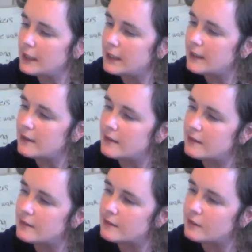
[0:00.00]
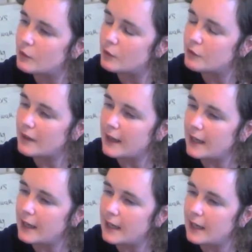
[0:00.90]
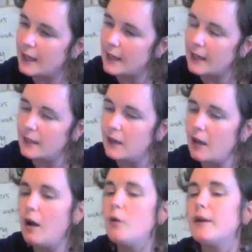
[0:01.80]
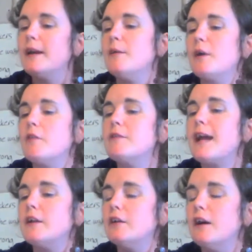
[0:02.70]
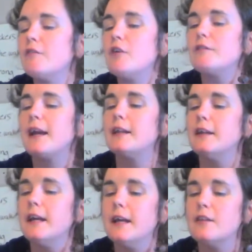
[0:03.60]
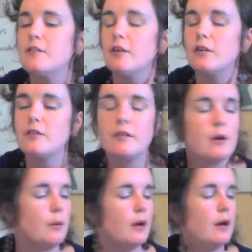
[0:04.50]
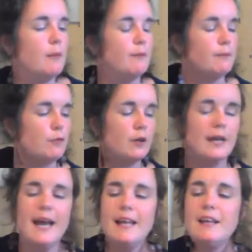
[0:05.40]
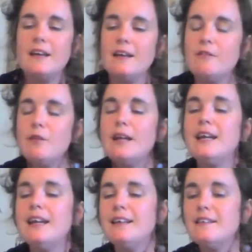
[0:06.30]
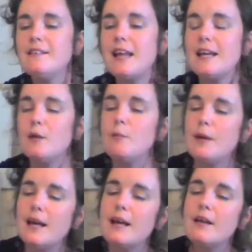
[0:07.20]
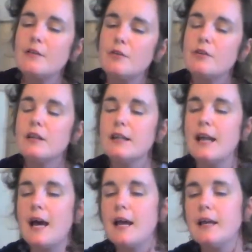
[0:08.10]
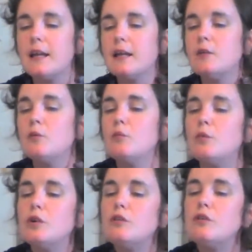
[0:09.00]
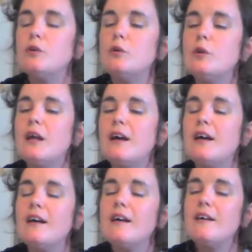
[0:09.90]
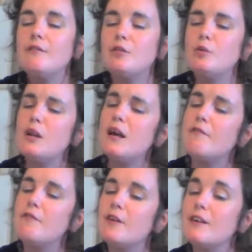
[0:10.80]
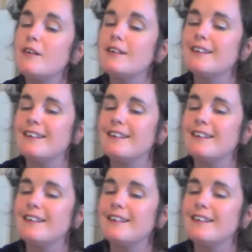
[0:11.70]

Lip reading: is sort of saying, okay, here we go, Rhiannon. I've got Rhiannon here, the song. So, Rhiannon rings like a bell through the night, and wouldn't you love to love her?